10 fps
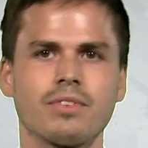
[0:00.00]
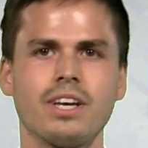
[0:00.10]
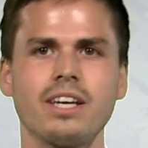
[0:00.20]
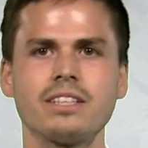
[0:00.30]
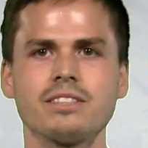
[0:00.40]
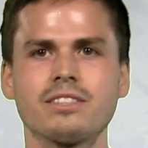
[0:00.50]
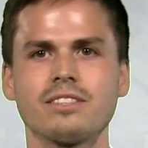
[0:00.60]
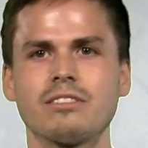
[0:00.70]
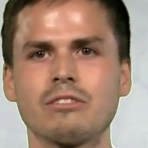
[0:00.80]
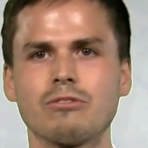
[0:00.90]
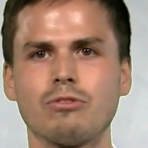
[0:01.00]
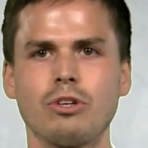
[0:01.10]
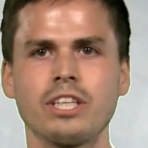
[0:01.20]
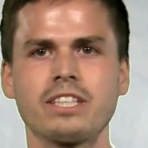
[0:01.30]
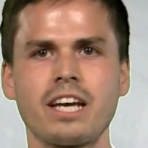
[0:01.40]
And
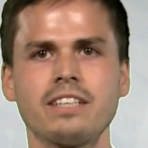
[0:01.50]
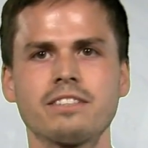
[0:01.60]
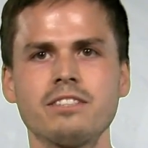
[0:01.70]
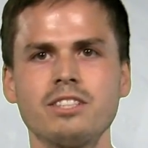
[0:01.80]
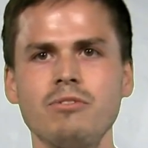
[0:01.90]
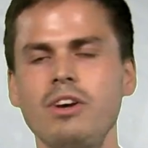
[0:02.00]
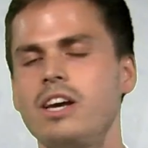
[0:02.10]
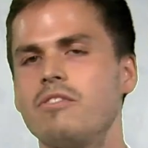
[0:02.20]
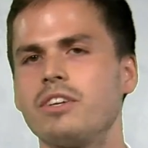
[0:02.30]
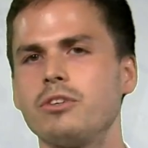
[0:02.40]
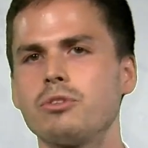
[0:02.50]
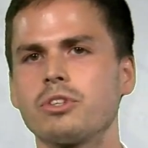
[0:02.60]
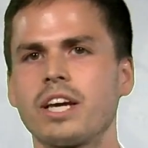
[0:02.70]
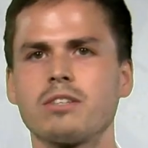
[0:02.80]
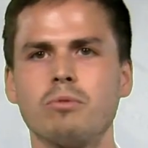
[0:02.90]
for the entire system, we're
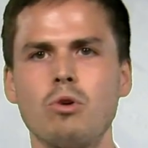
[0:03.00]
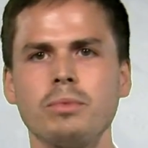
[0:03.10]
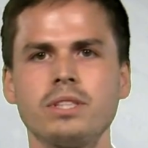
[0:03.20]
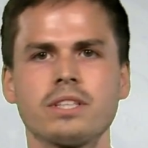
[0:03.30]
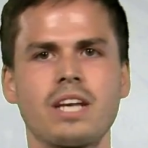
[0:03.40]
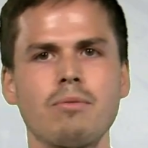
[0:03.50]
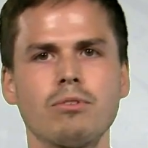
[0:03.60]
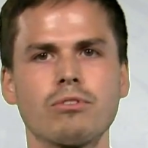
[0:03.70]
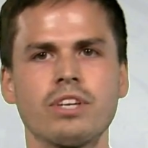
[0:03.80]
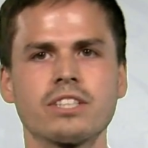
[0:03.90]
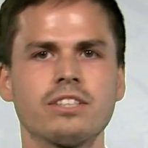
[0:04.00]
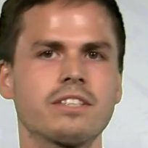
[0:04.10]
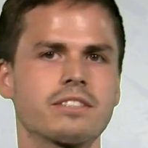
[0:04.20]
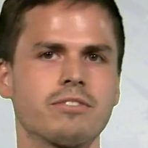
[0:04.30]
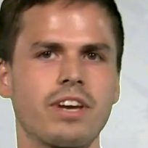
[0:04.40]
using at the moment a double reflector
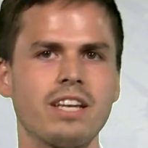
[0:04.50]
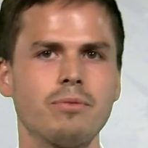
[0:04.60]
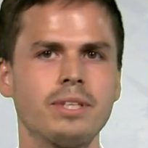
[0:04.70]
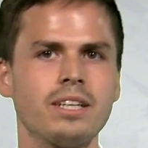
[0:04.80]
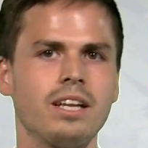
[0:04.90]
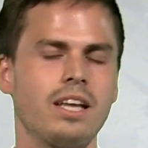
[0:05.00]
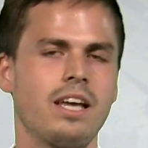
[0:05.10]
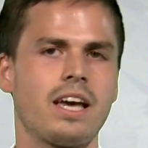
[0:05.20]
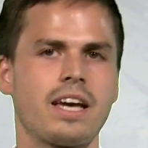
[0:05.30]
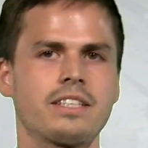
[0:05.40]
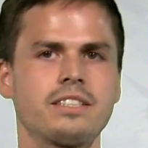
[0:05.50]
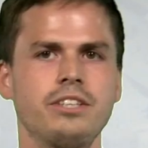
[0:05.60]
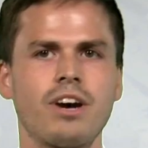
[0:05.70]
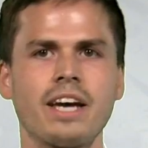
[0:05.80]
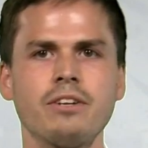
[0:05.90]
that's available at
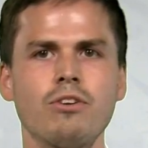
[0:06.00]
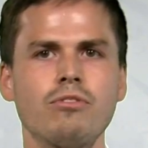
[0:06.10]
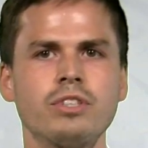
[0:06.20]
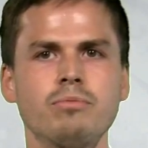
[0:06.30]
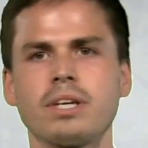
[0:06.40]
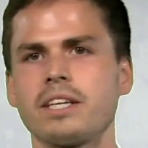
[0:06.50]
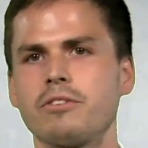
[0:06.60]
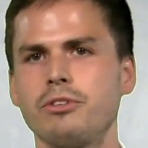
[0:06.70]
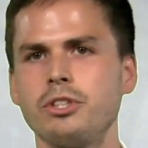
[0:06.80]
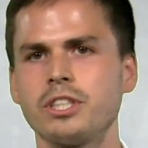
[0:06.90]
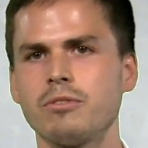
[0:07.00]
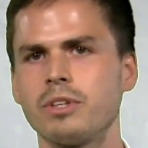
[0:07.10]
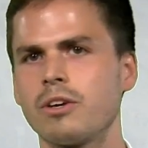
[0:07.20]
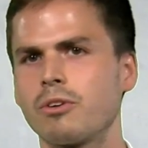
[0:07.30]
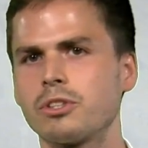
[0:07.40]
TU Eindhoven, but in the future
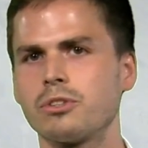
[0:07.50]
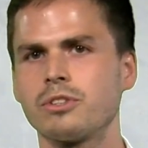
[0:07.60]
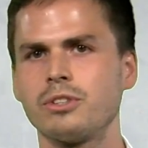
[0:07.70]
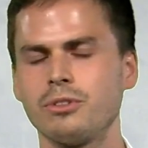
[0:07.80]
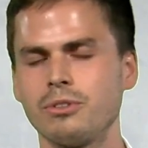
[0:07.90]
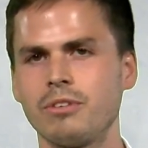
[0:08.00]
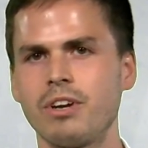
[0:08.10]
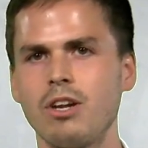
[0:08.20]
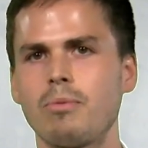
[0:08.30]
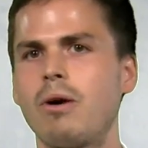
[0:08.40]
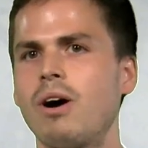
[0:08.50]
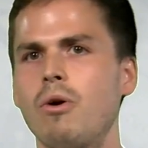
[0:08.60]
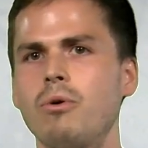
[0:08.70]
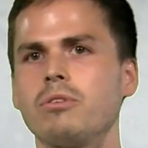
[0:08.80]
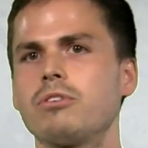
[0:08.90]
we're going to develop our
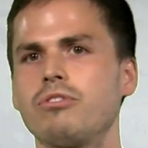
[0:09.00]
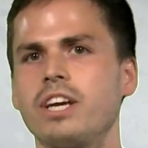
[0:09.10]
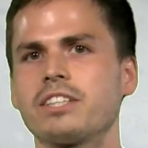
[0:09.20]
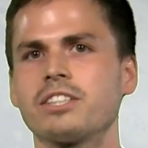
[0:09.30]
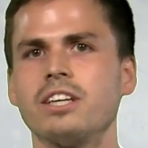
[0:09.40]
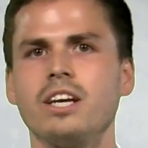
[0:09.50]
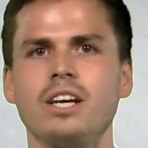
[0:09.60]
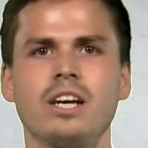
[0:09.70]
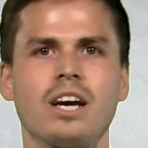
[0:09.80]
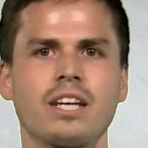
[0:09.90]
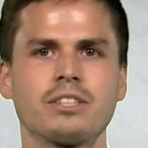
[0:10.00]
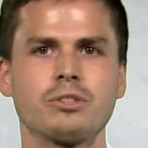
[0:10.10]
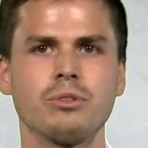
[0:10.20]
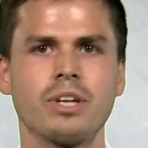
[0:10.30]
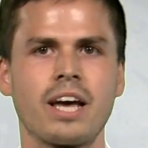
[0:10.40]
own reflector and
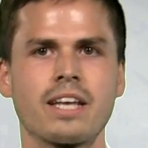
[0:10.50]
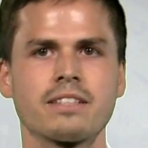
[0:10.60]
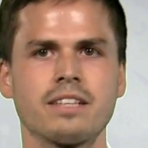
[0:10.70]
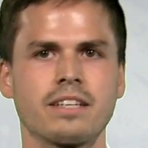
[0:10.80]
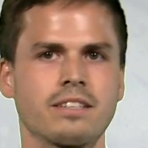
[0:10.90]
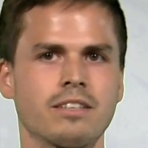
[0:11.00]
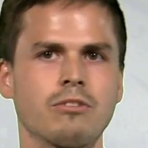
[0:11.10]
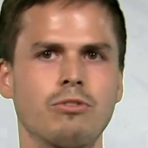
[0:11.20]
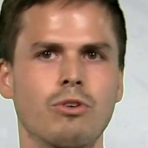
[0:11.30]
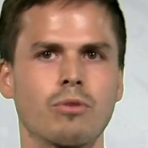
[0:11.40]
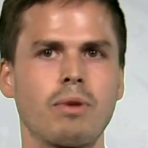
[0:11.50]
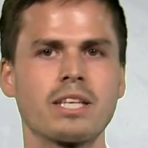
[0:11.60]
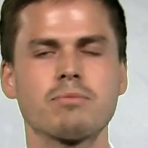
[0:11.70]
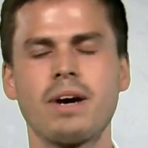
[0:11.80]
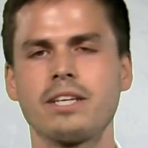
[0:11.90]
to enhance that for
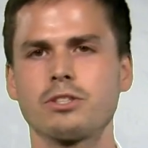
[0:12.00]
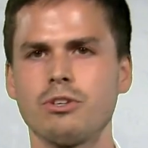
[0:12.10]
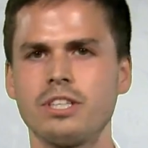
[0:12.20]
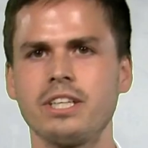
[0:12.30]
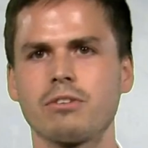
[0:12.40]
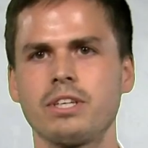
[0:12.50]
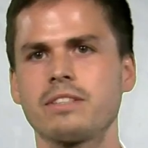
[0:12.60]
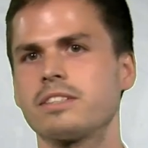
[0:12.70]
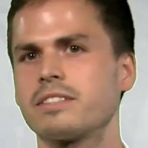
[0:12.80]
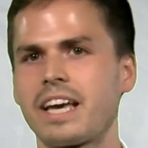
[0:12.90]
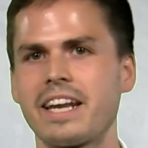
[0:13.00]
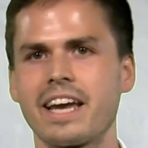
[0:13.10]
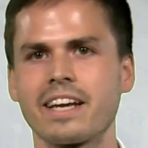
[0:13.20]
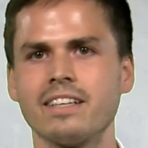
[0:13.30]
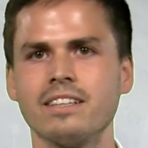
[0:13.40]
± 30 degrees scan
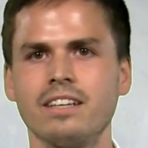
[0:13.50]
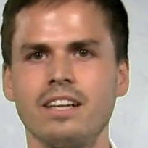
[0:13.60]
angle.